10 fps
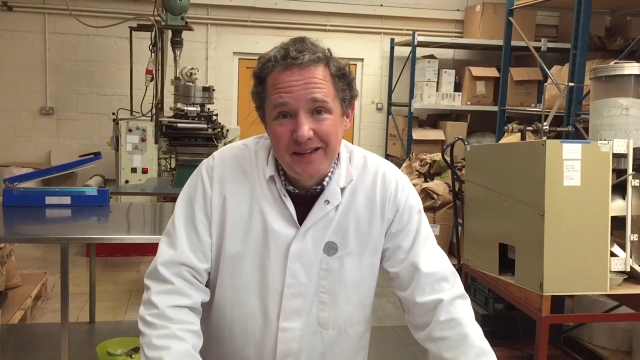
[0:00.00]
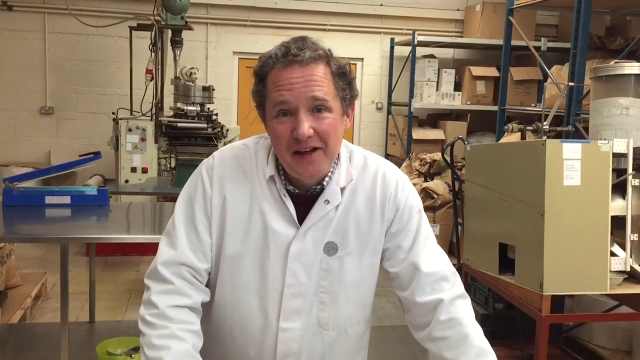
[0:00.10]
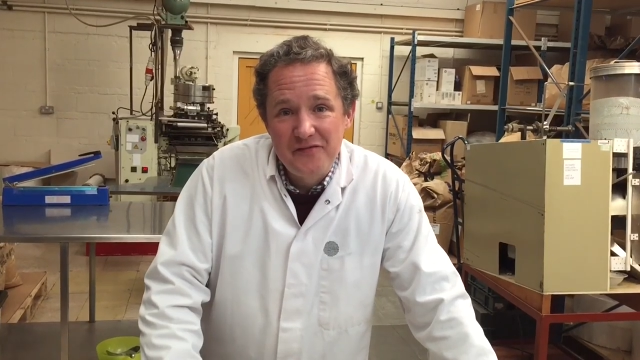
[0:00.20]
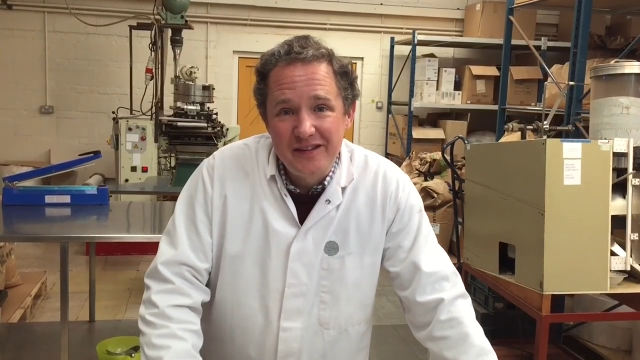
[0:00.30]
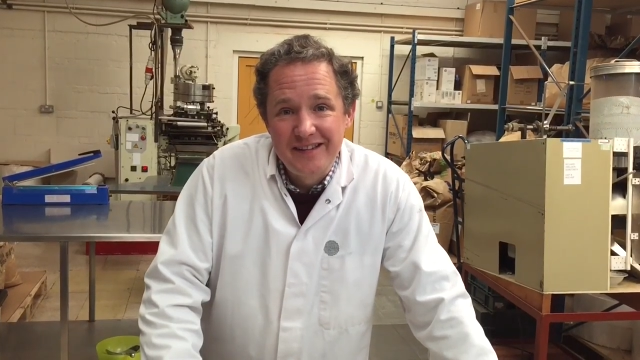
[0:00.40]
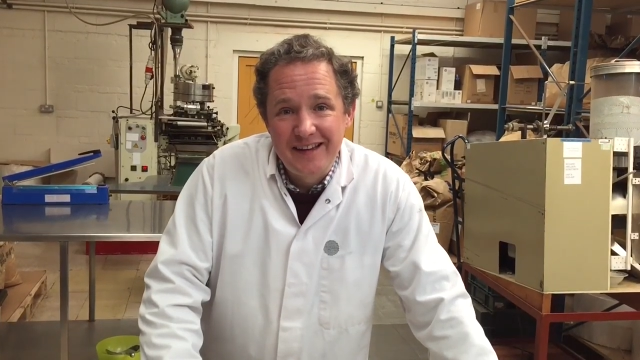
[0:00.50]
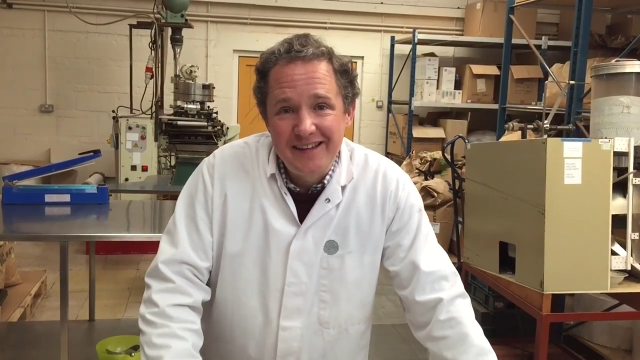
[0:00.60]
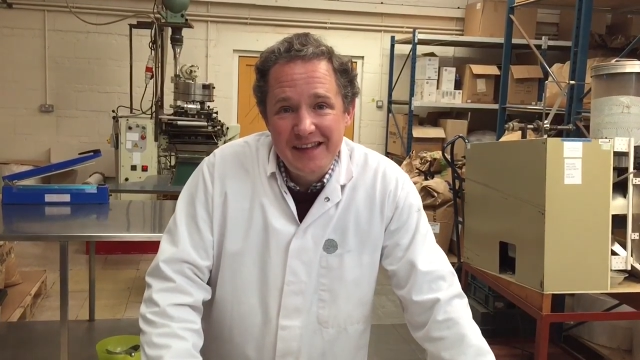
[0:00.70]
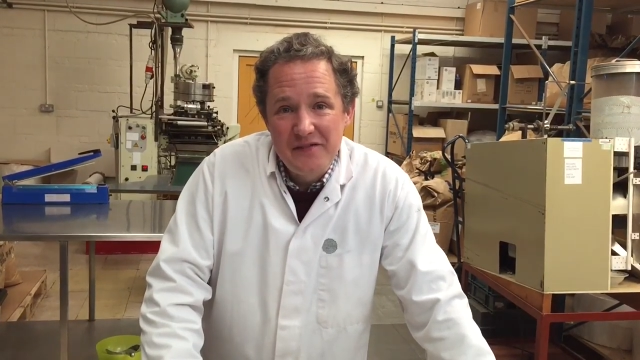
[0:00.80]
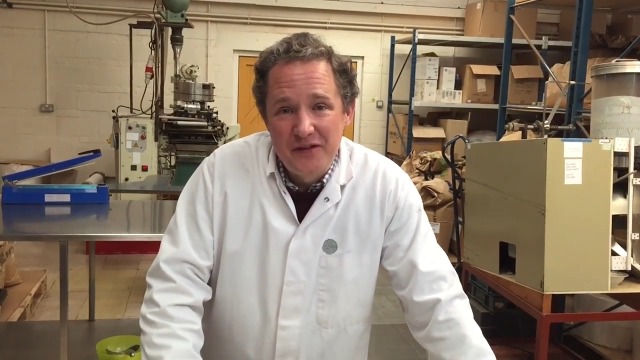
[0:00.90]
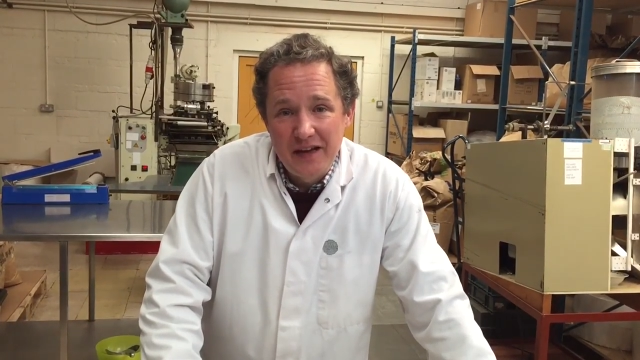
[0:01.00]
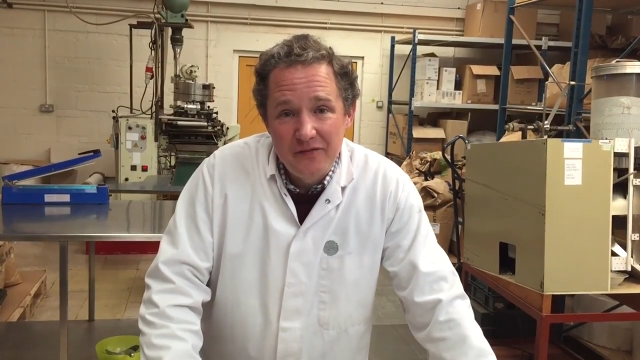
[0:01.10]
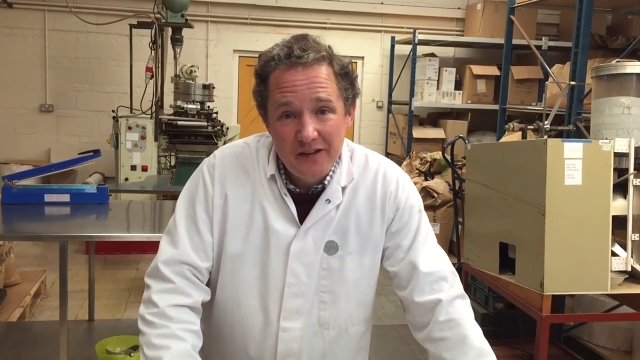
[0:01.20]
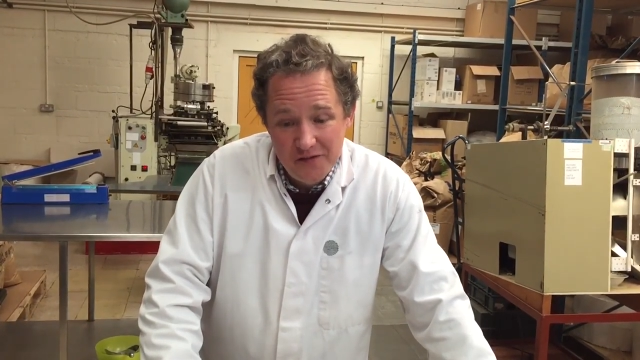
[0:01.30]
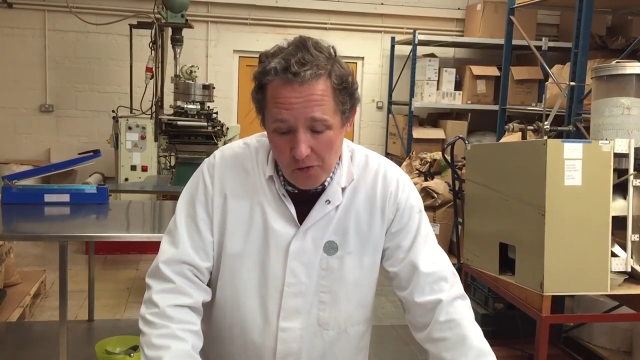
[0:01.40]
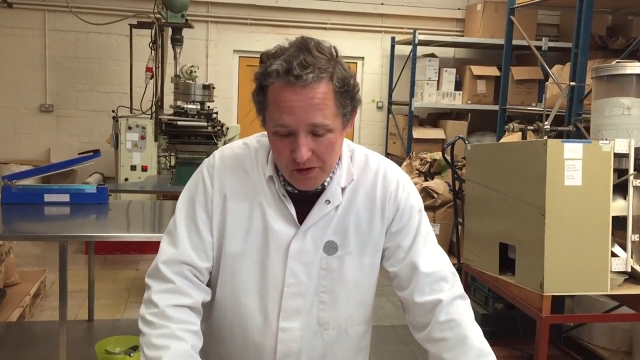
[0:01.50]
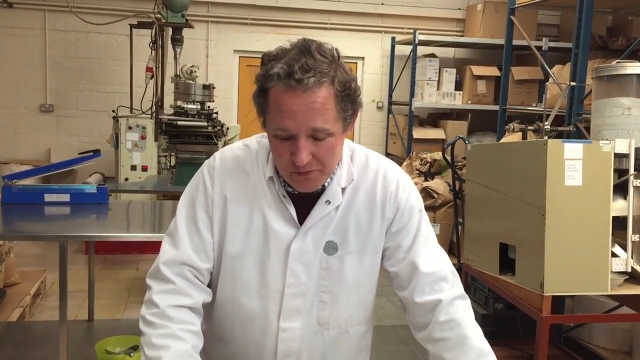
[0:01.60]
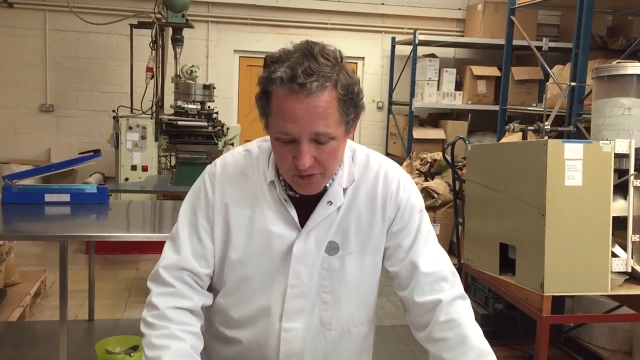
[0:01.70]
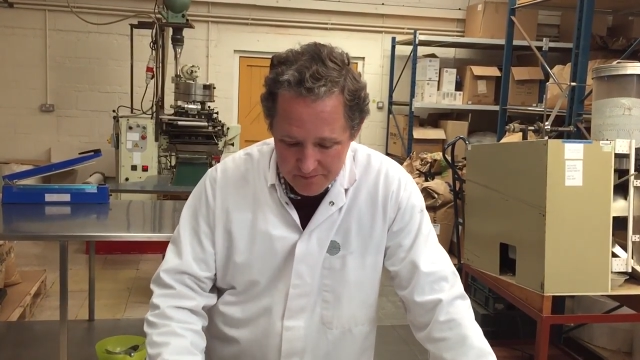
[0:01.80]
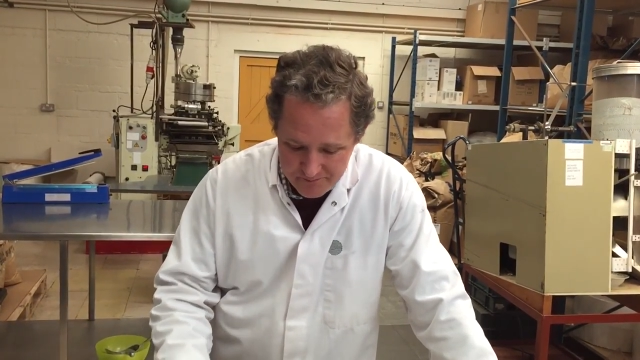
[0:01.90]
a caffeine kick in the evening if that's not
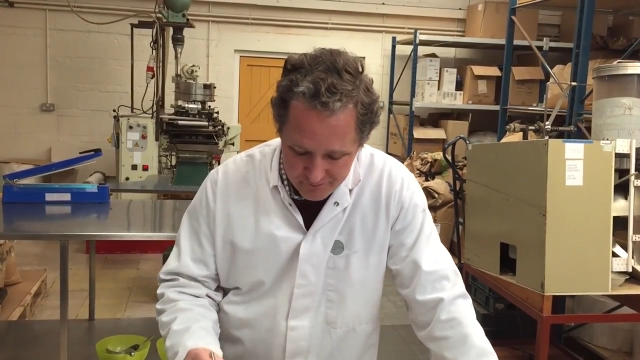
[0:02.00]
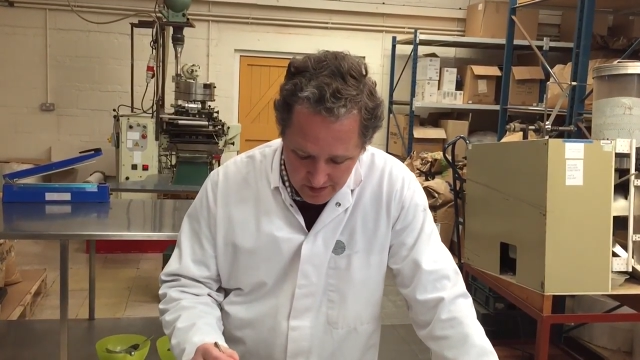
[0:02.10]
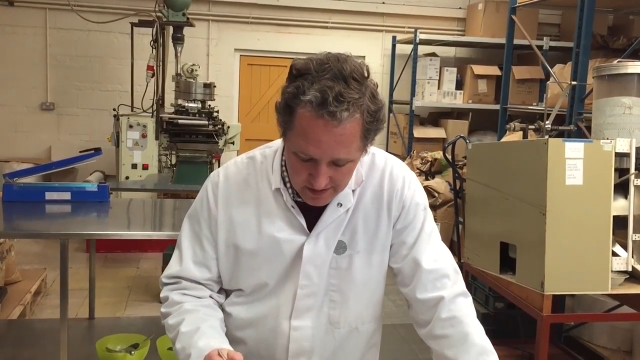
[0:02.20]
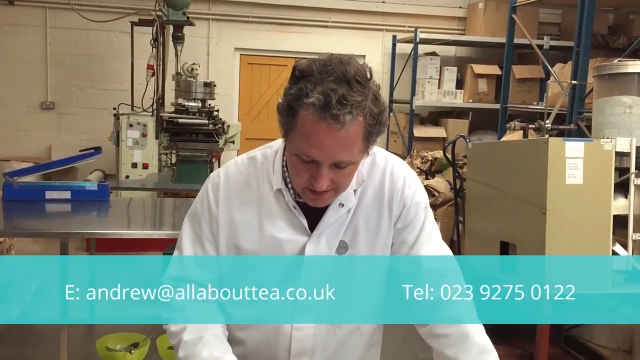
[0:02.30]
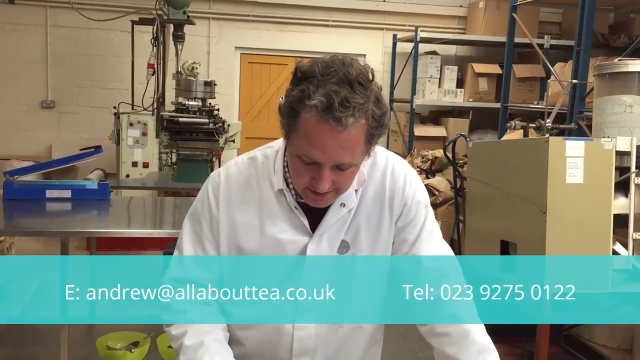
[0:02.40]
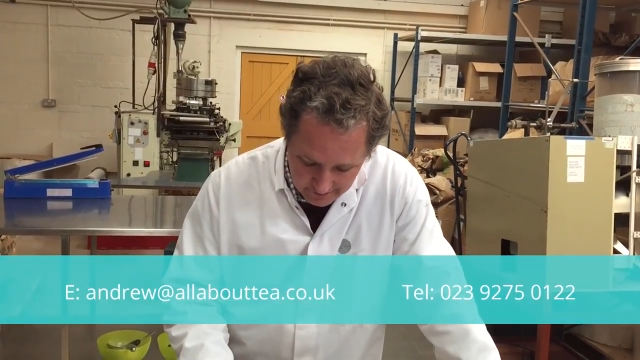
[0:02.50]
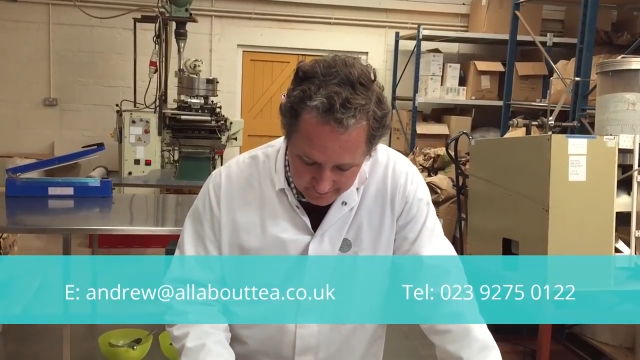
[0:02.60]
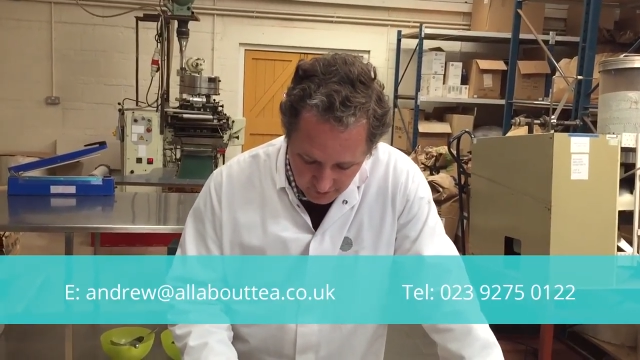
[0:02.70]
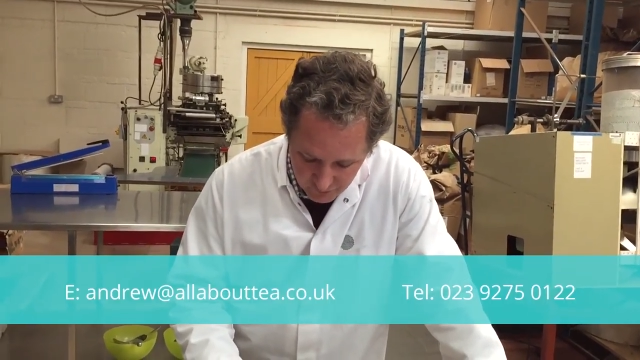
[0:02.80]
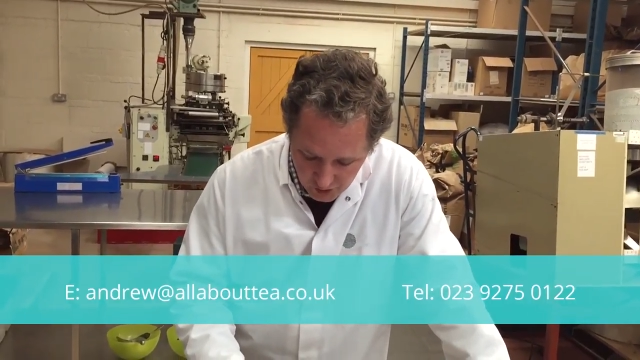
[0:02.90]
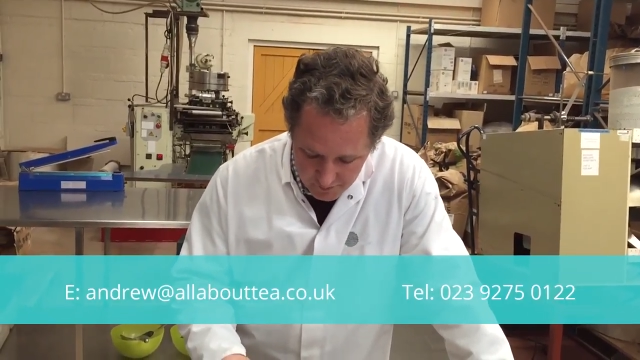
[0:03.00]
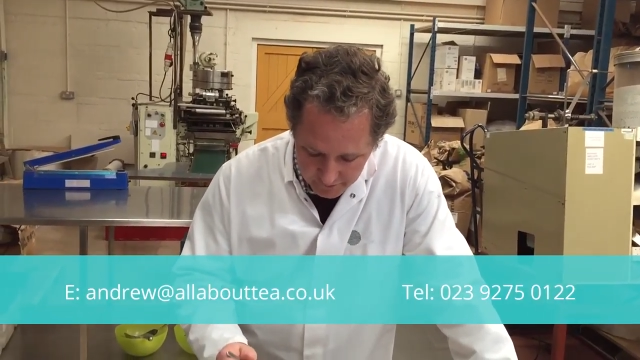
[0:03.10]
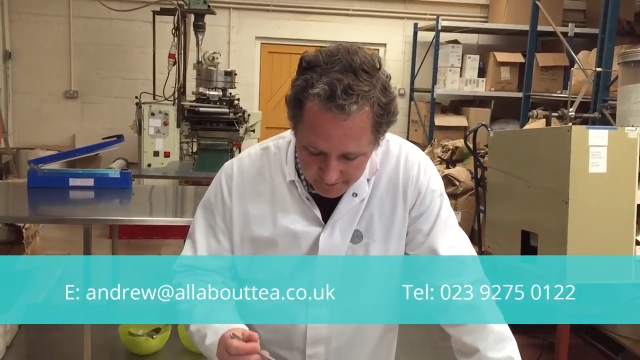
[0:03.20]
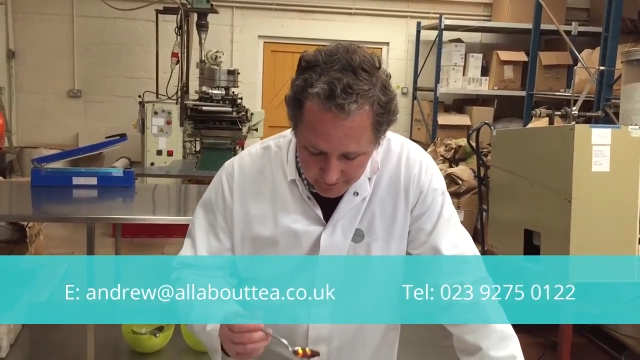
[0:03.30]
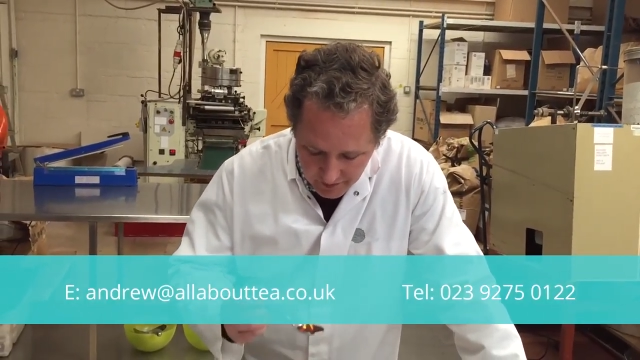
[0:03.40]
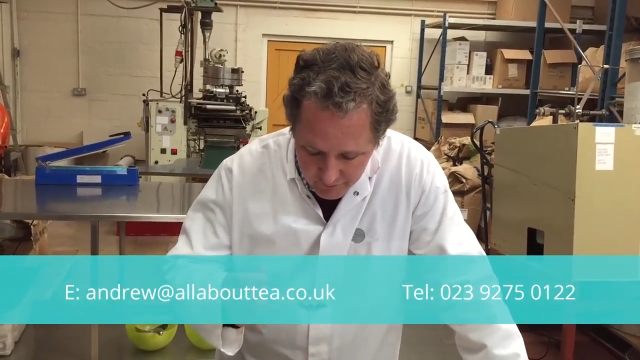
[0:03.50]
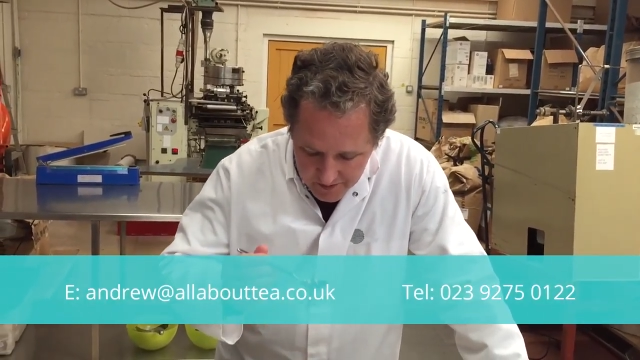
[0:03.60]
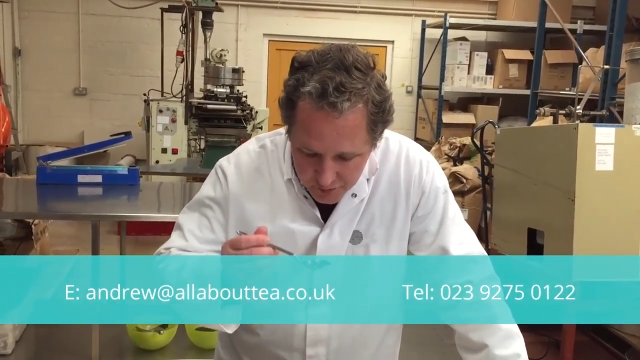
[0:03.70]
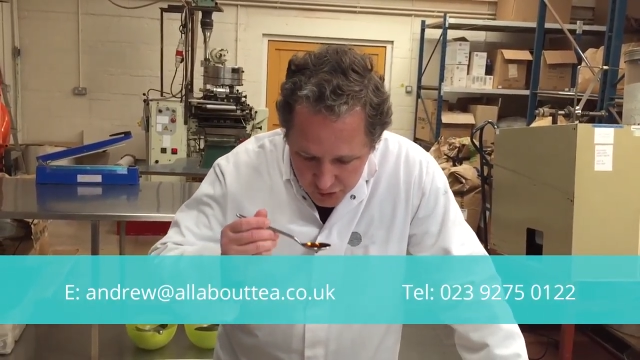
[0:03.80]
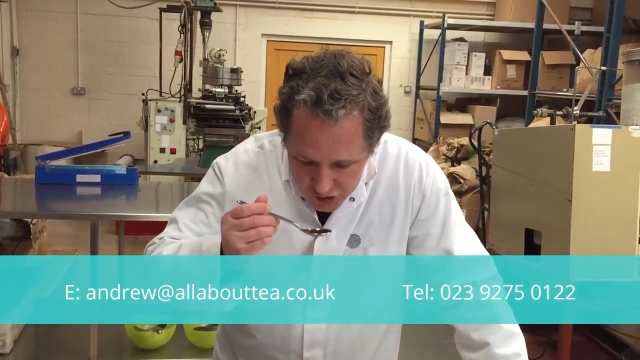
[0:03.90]
what you want. So rooibos,
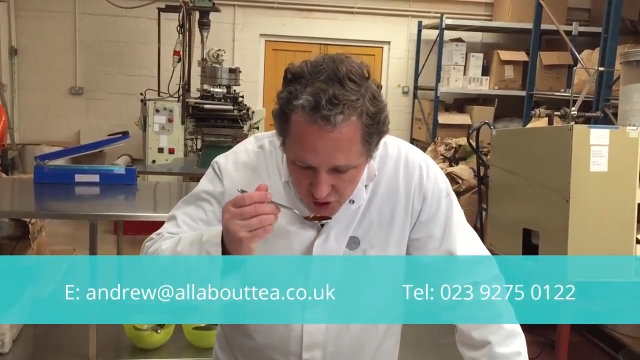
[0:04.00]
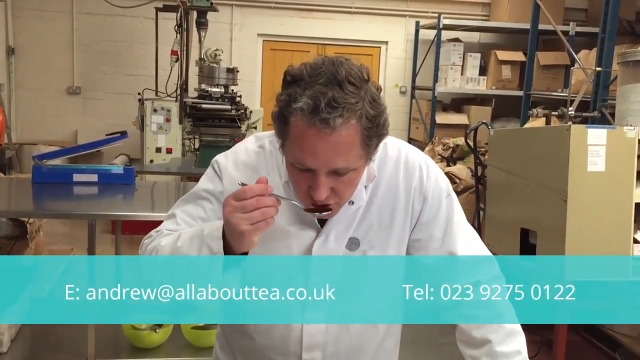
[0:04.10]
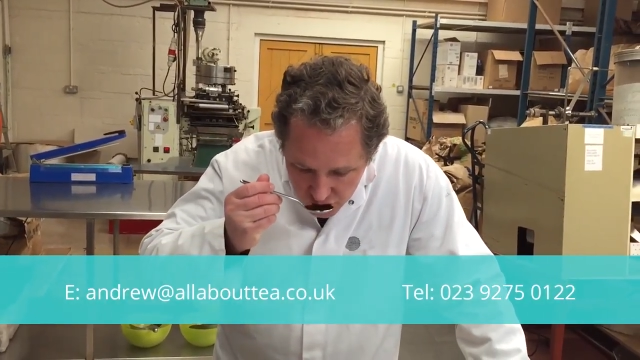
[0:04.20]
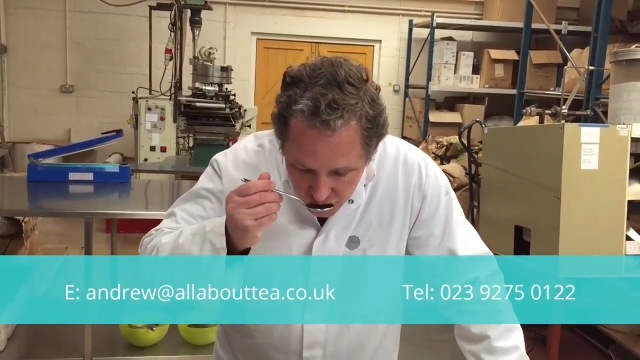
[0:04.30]
red bush,